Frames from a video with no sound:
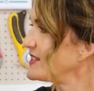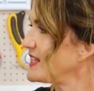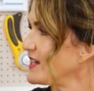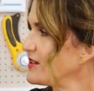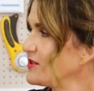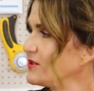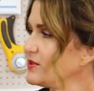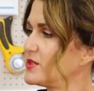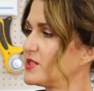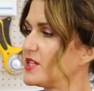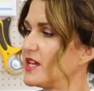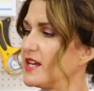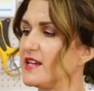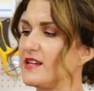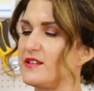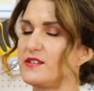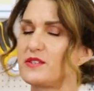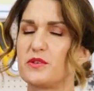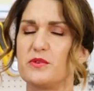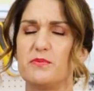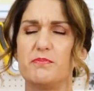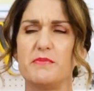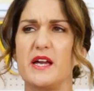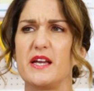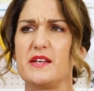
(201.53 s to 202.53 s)
They all chose,
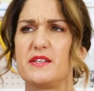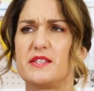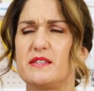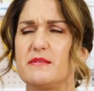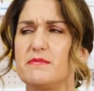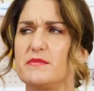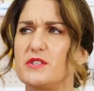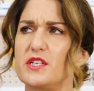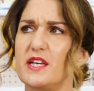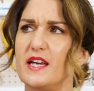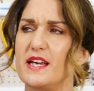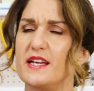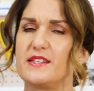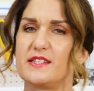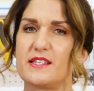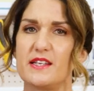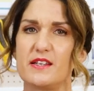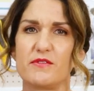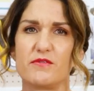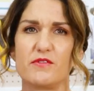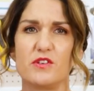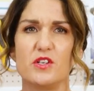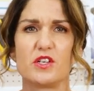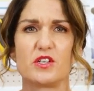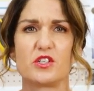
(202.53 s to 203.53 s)
or most of them chose,
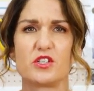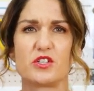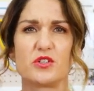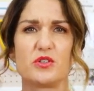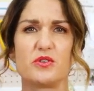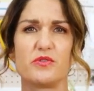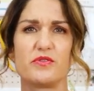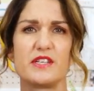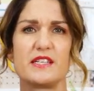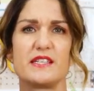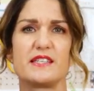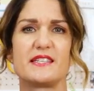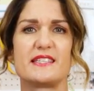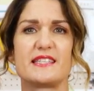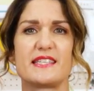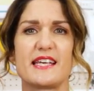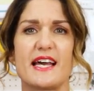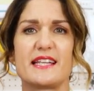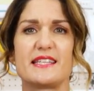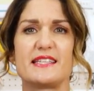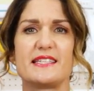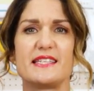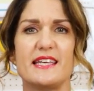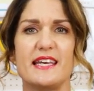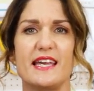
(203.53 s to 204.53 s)
a luxurious
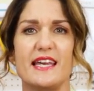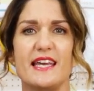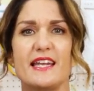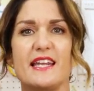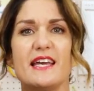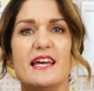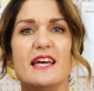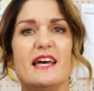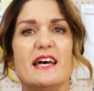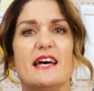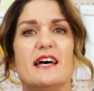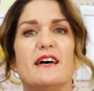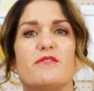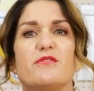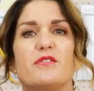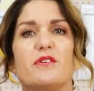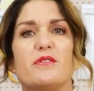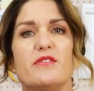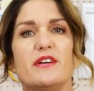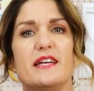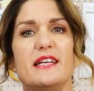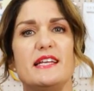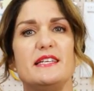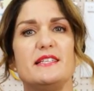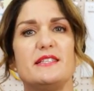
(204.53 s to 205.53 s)
satin for a
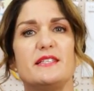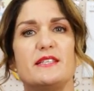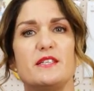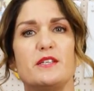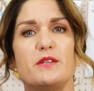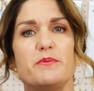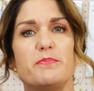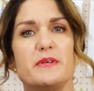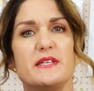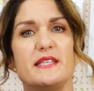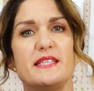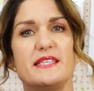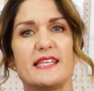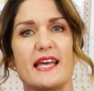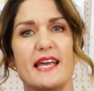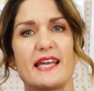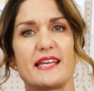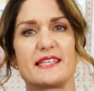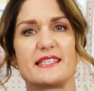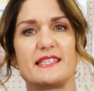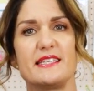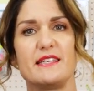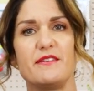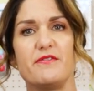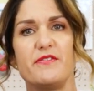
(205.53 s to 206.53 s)
really super
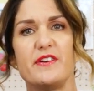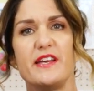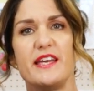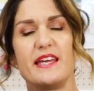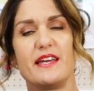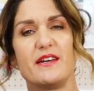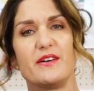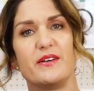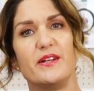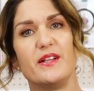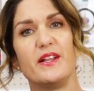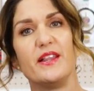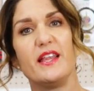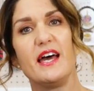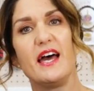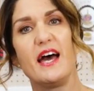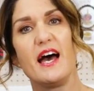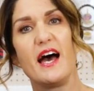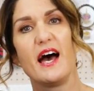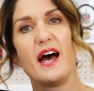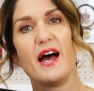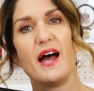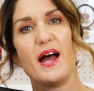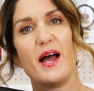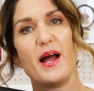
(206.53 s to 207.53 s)
sexy feel,
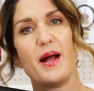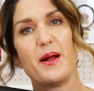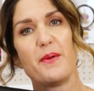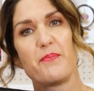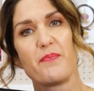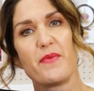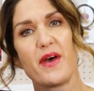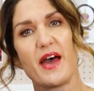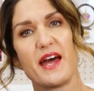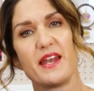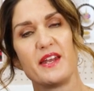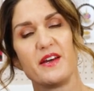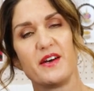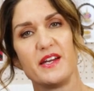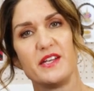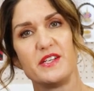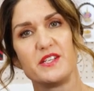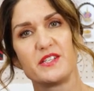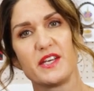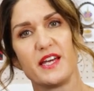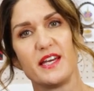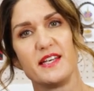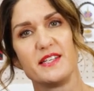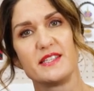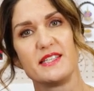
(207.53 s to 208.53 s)
um, and I
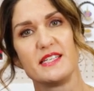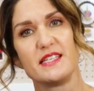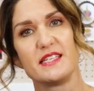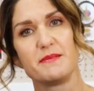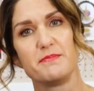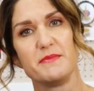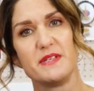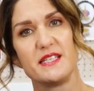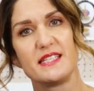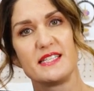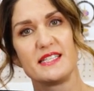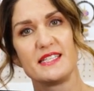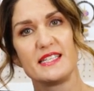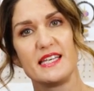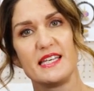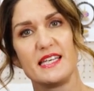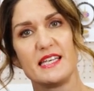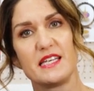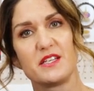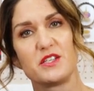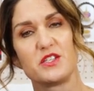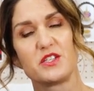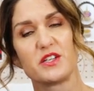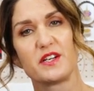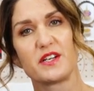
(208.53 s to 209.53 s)
chose this
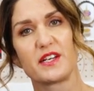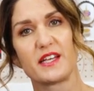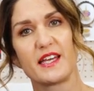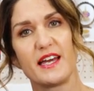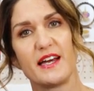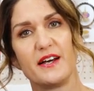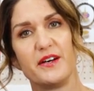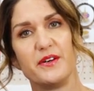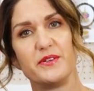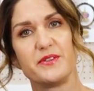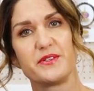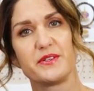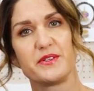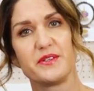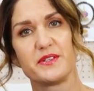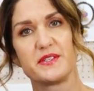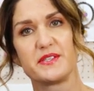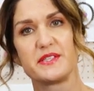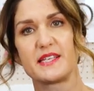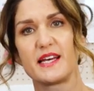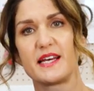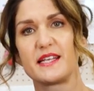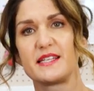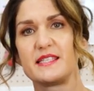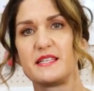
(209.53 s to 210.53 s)
Mystique John Kaldor
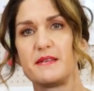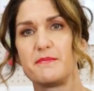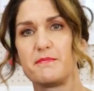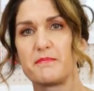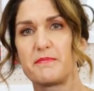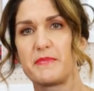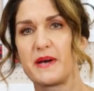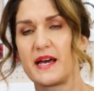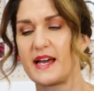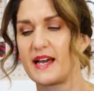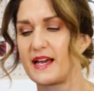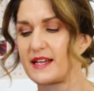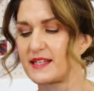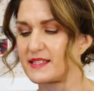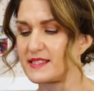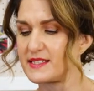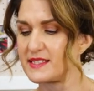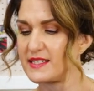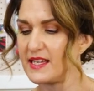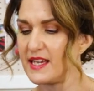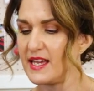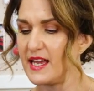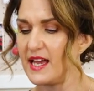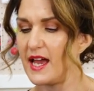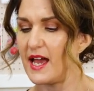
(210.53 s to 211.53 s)
satin
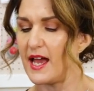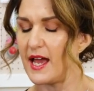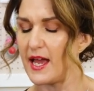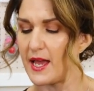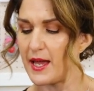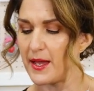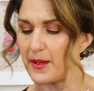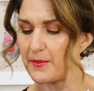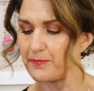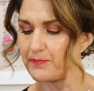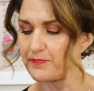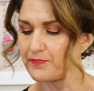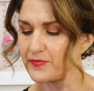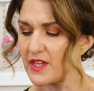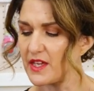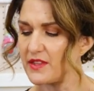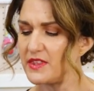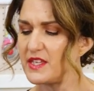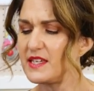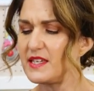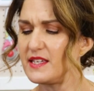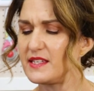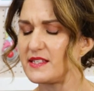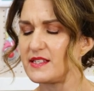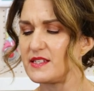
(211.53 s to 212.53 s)
backed, um, I
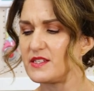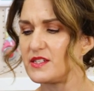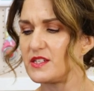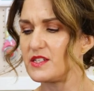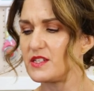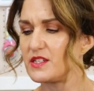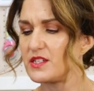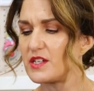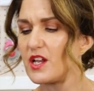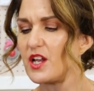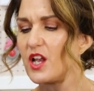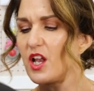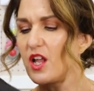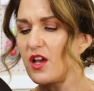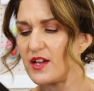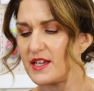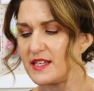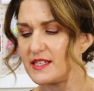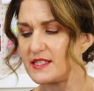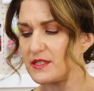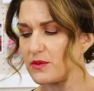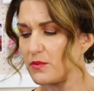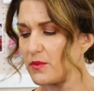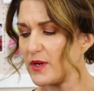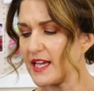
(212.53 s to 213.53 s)
think it's a, Dutch, a
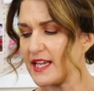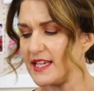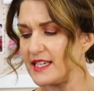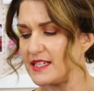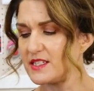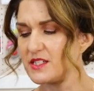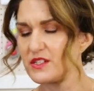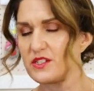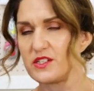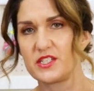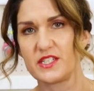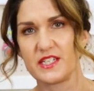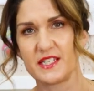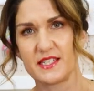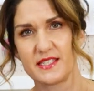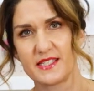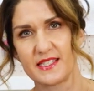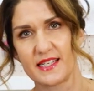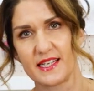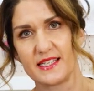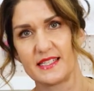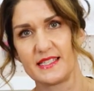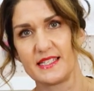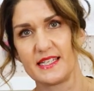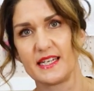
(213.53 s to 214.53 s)
lighter weight Duchess
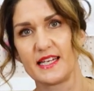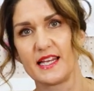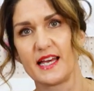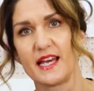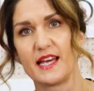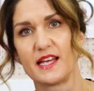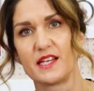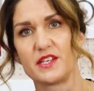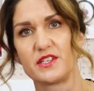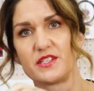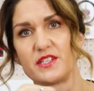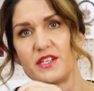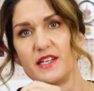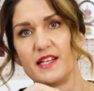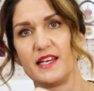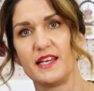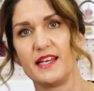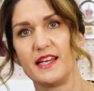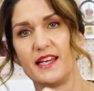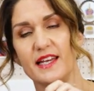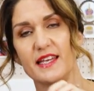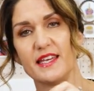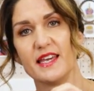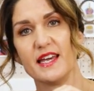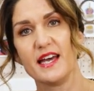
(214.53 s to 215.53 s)
satin
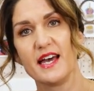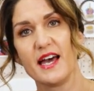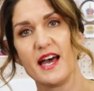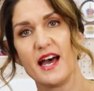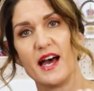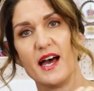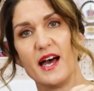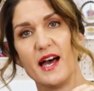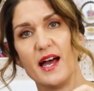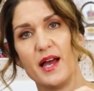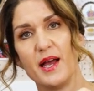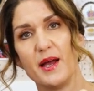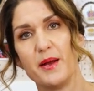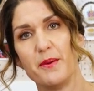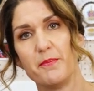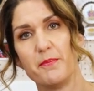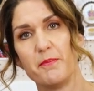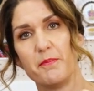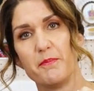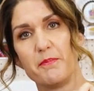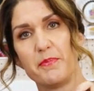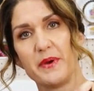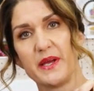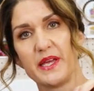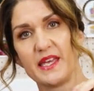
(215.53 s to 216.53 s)
actually,
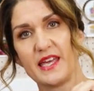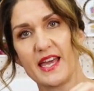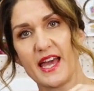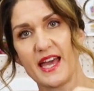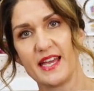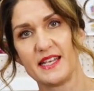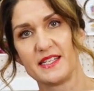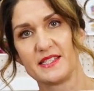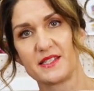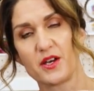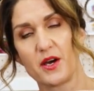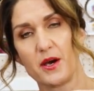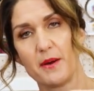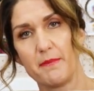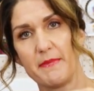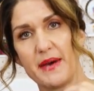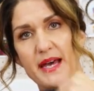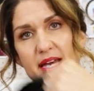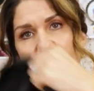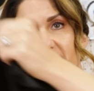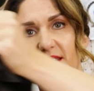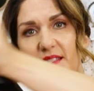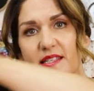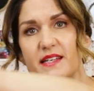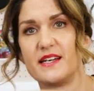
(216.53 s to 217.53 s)
um, but yeah, it's got a
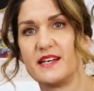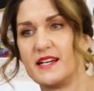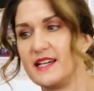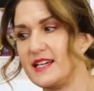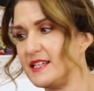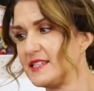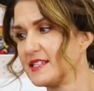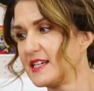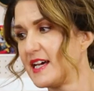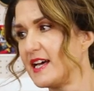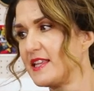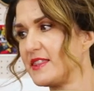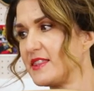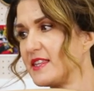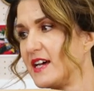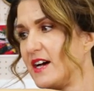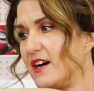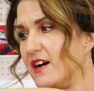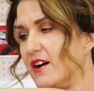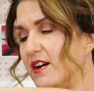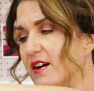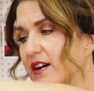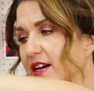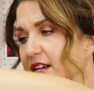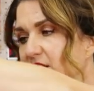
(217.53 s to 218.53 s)
matte side and
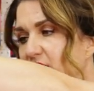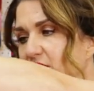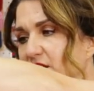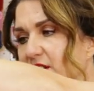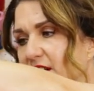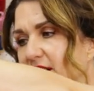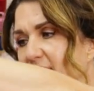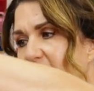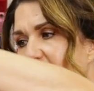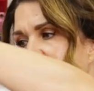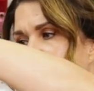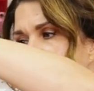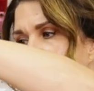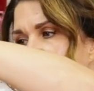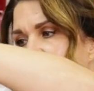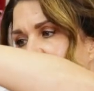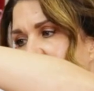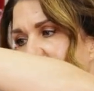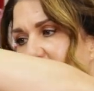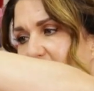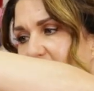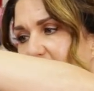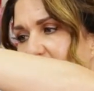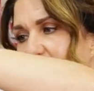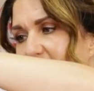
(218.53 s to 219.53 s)
that high shine
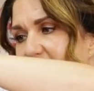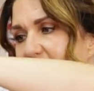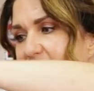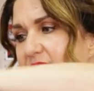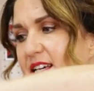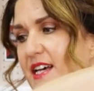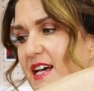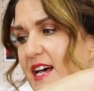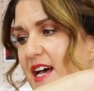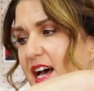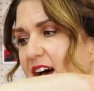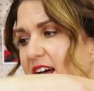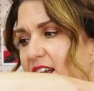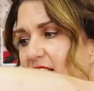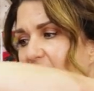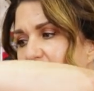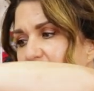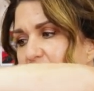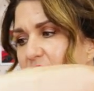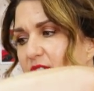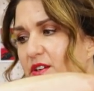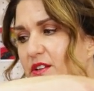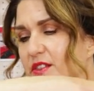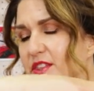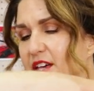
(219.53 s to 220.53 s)
side, and I
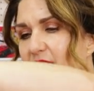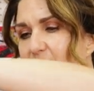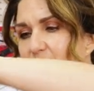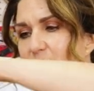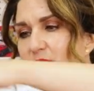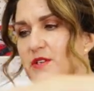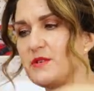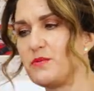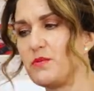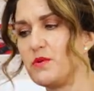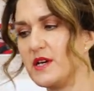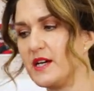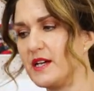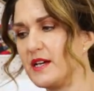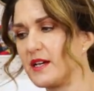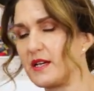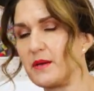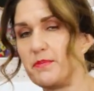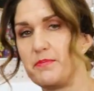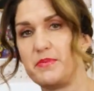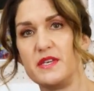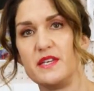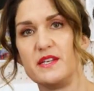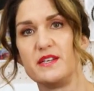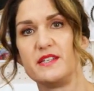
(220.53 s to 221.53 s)
thought that would
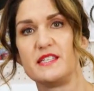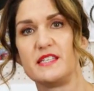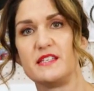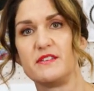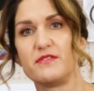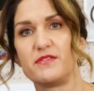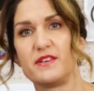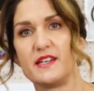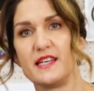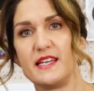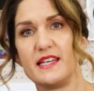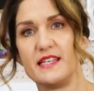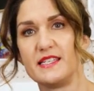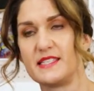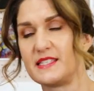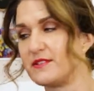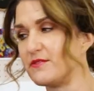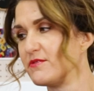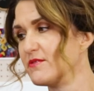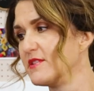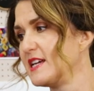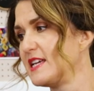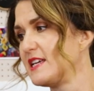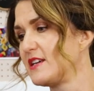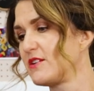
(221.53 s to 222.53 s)
work beautifully to
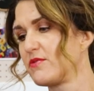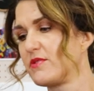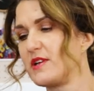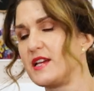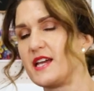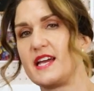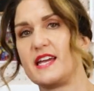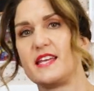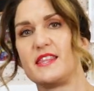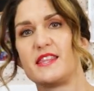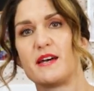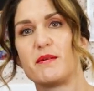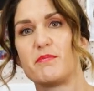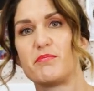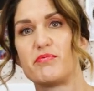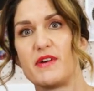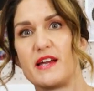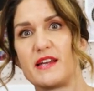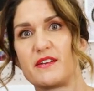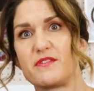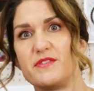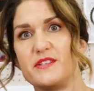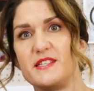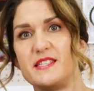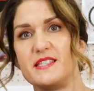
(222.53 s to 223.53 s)
recreate that
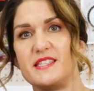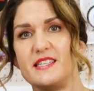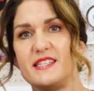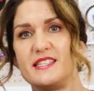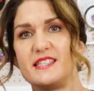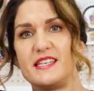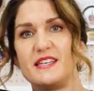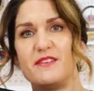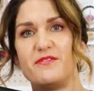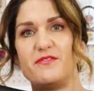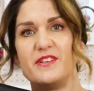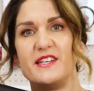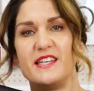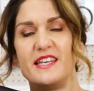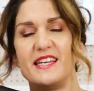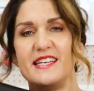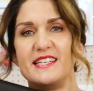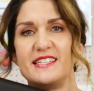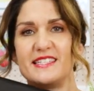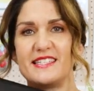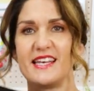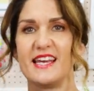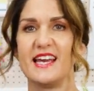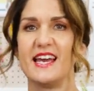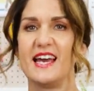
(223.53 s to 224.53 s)
Breakfast at
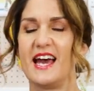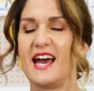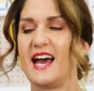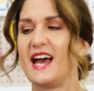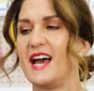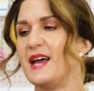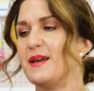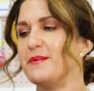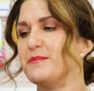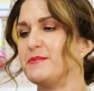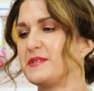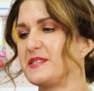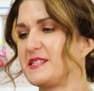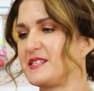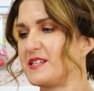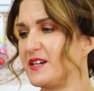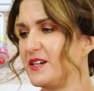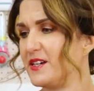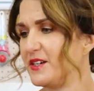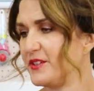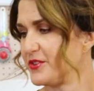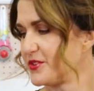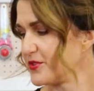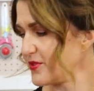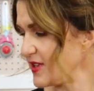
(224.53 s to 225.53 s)
Tiffany's um,
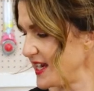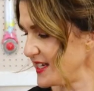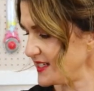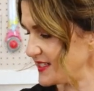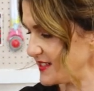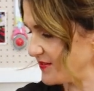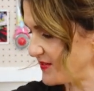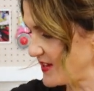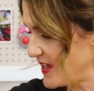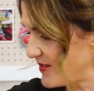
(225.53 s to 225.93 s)
style dress. I've